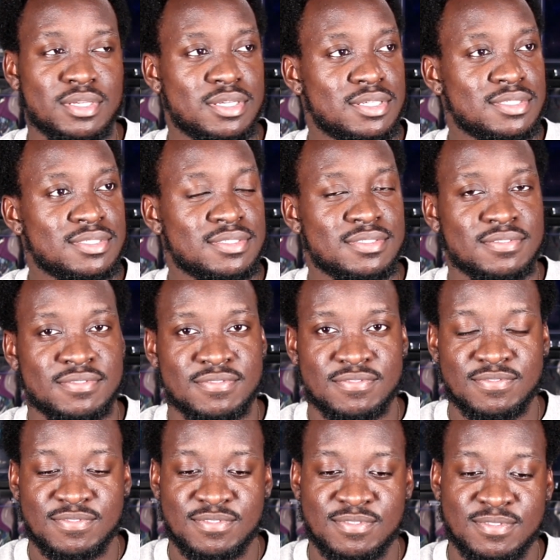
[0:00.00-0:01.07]
Coming up to me after the
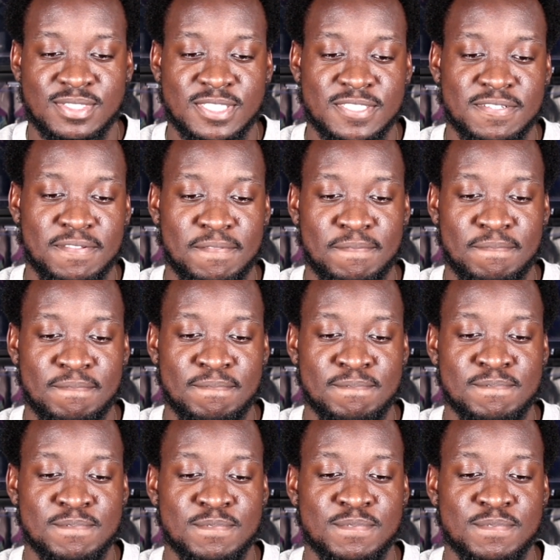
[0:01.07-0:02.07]
show, like, you know, I was thinking